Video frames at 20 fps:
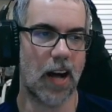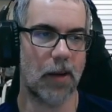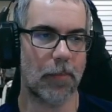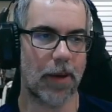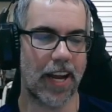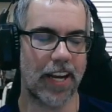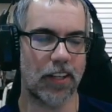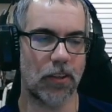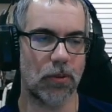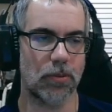
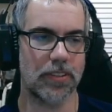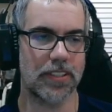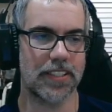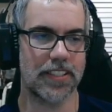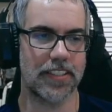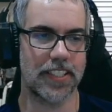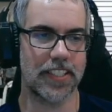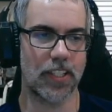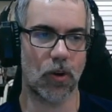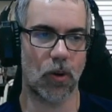I don't
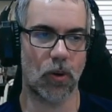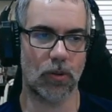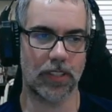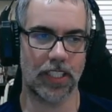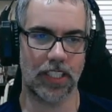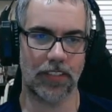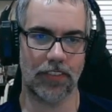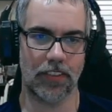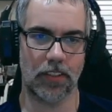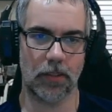see a whole
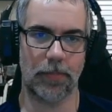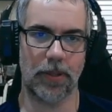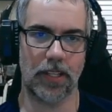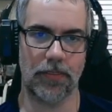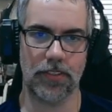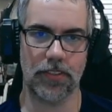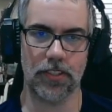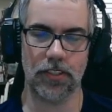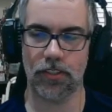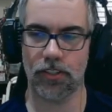lot of other
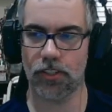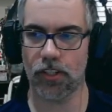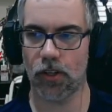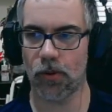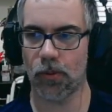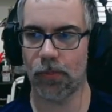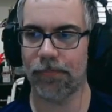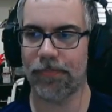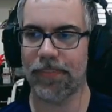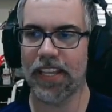buffs,
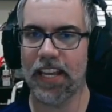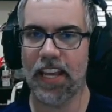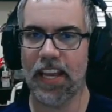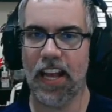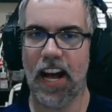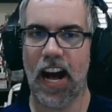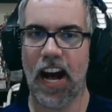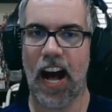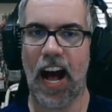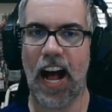so
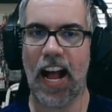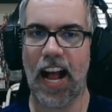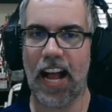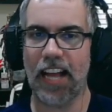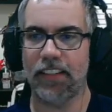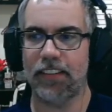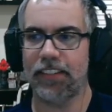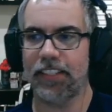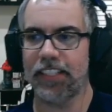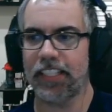I
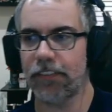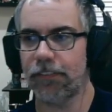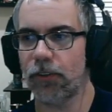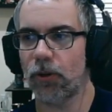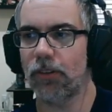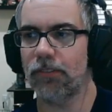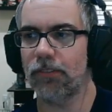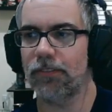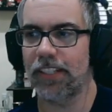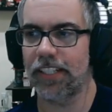think if you
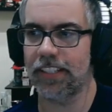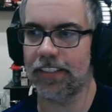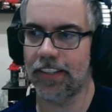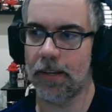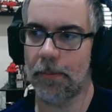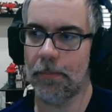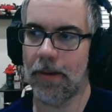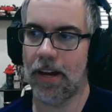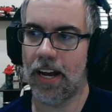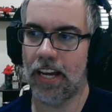are running
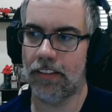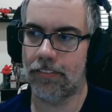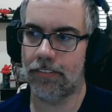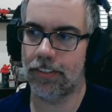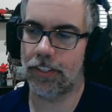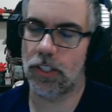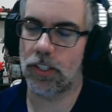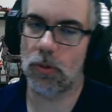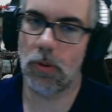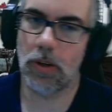them, I
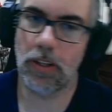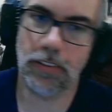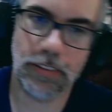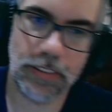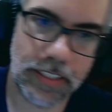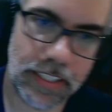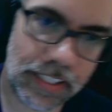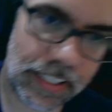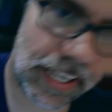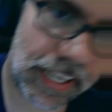think you are looking